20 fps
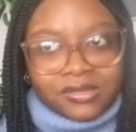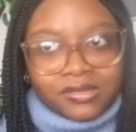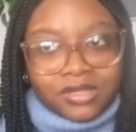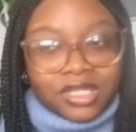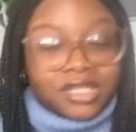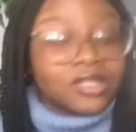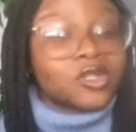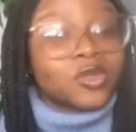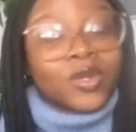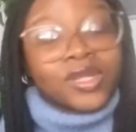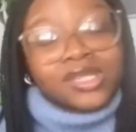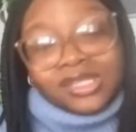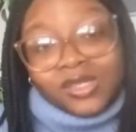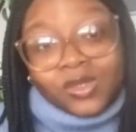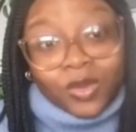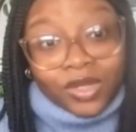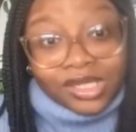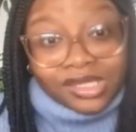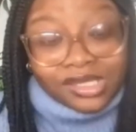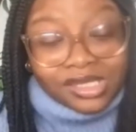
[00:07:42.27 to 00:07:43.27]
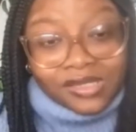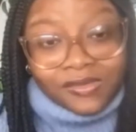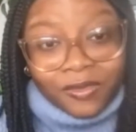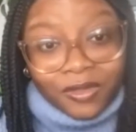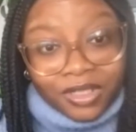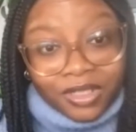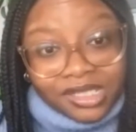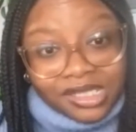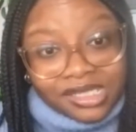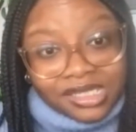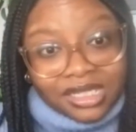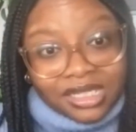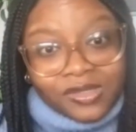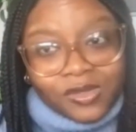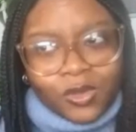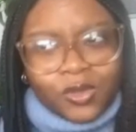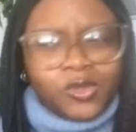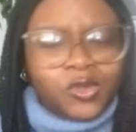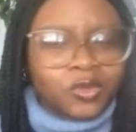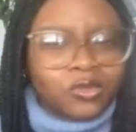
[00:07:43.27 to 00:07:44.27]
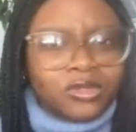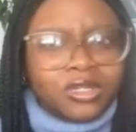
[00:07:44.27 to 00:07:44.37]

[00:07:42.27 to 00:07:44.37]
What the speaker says: in the 2020s, for instance, or